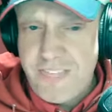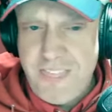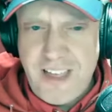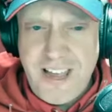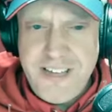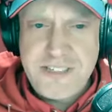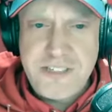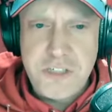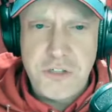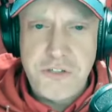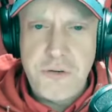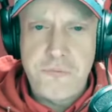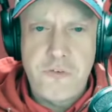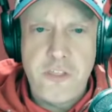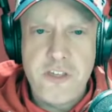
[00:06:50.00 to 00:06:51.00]
The ice
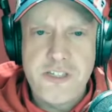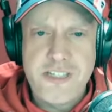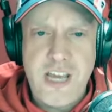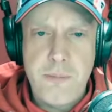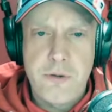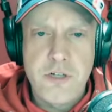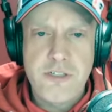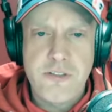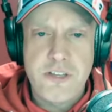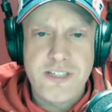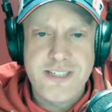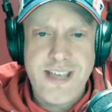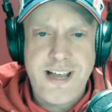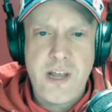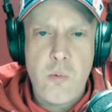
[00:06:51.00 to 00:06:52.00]
tilted for the Sabres in the
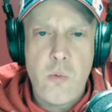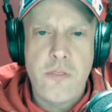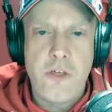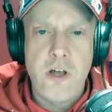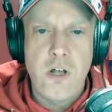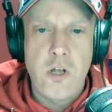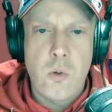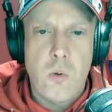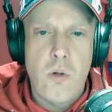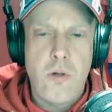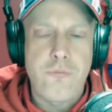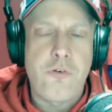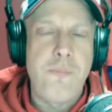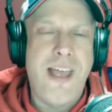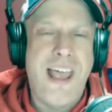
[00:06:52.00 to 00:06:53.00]
second with a
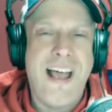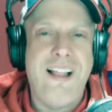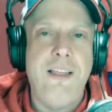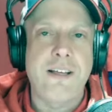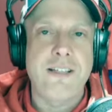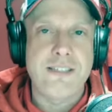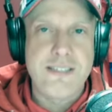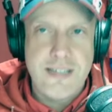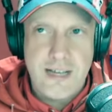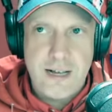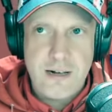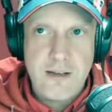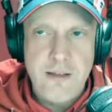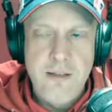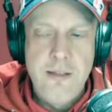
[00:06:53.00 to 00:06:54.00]
goal from Alex
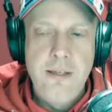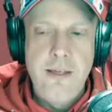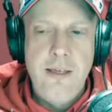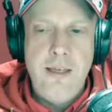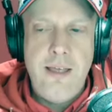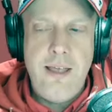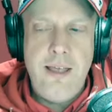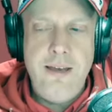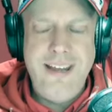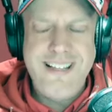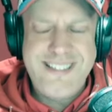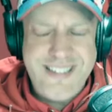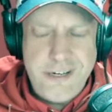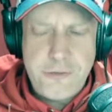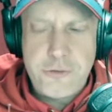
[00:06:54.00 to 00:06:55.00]
Tuck. And
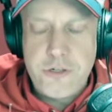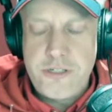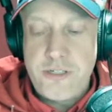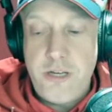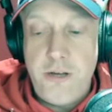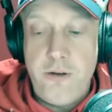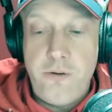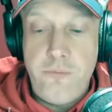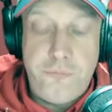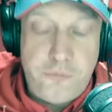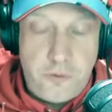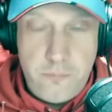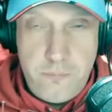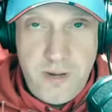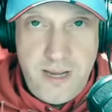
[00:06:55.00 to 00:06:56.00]
it's interesting
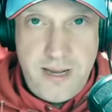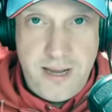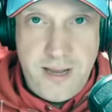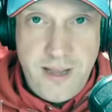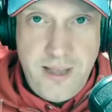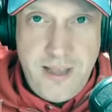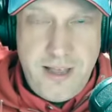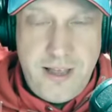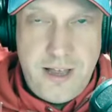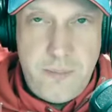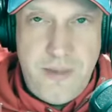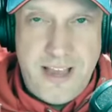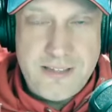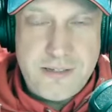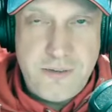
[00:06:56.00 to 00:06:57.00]
for me
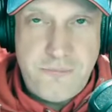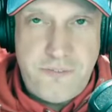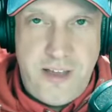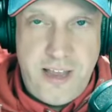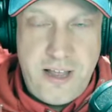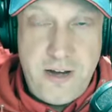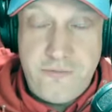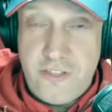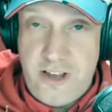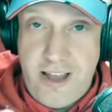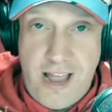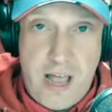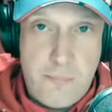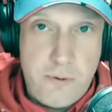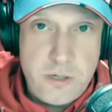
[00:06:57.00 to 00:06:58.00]
as a fan of the
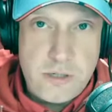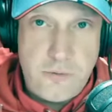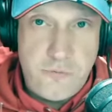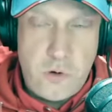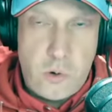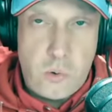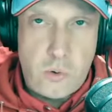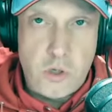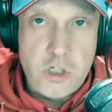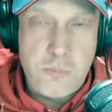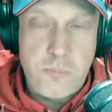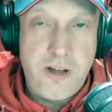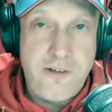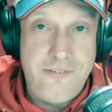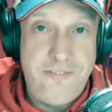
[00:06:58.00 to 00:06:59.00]
Capitals, of course,
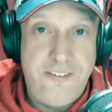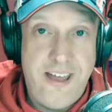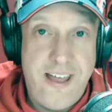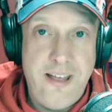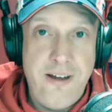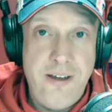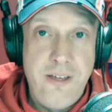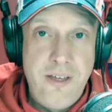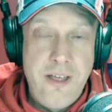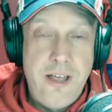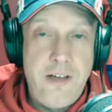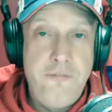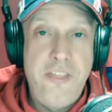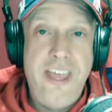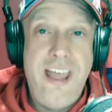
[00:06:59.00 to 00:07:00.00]
but a fan of